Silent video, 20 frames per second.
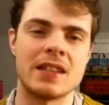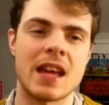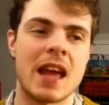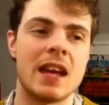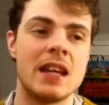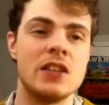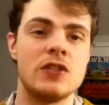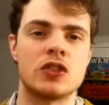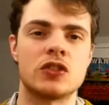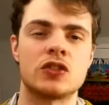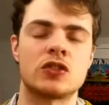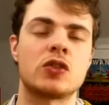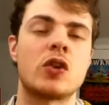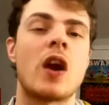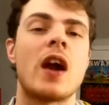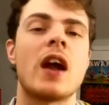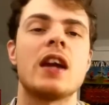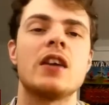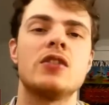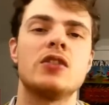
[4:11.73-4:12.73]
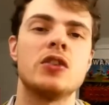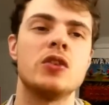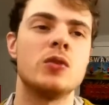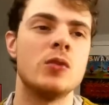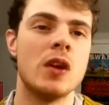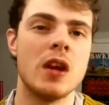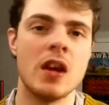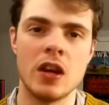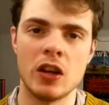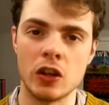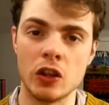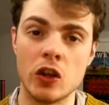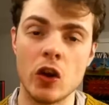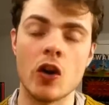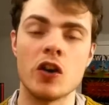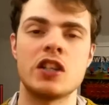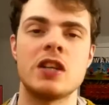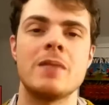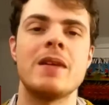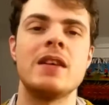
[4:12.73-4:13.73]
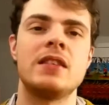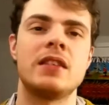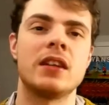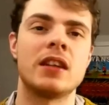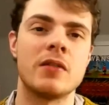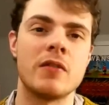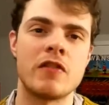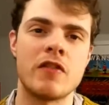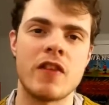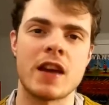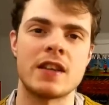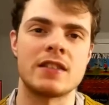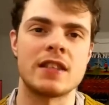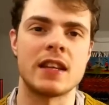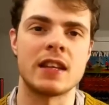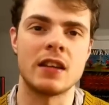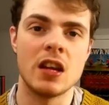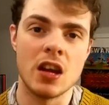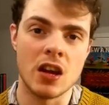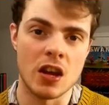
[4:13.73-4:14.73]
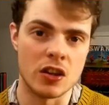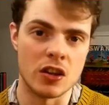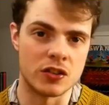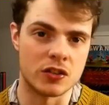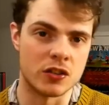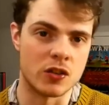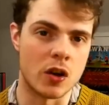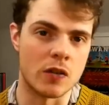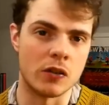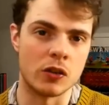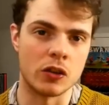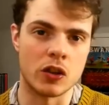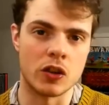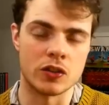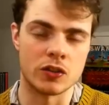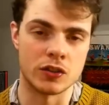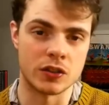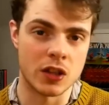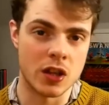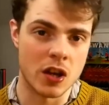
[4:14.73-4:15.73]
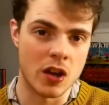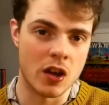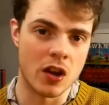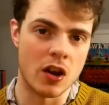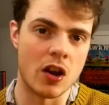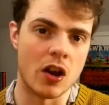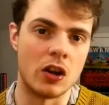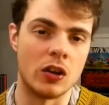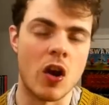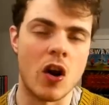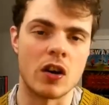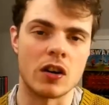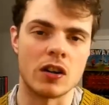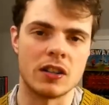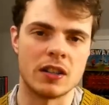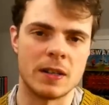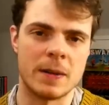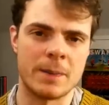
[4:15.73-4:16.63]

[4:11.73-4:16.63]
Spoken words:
and he's just trying to goad him into confessing as the novel goes along.